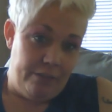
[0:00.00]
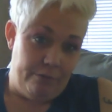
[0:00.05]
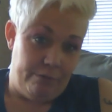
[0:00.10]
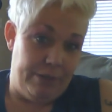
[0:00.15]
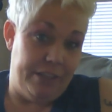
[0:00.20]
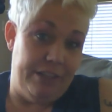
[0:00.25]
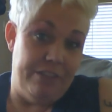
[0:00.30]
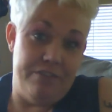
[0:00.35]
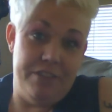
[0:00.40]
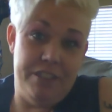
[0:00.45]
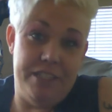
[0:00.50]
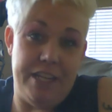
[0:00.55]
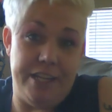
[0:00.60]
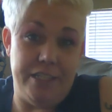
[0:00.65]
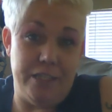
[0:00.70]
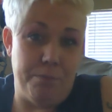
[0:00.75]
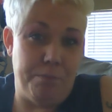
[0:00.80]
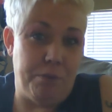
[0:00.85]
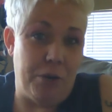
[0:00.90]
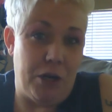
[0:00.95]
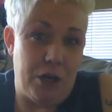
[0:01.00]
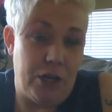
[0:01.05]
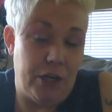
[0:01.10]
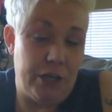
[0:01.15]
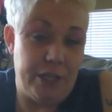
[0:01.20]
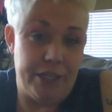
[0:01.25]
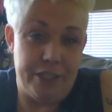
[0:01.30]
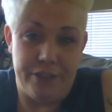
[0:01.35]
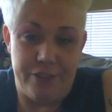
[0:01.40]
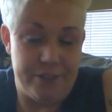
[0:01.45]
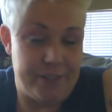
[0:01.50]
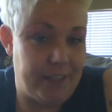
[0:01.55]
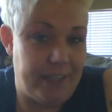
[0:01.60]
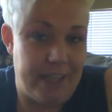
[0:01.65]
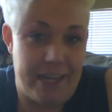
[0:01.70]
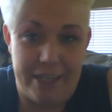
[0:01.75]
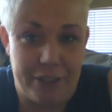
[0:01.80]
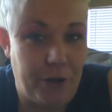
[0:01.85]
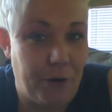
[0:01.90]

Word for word: we live states apart and there's a lot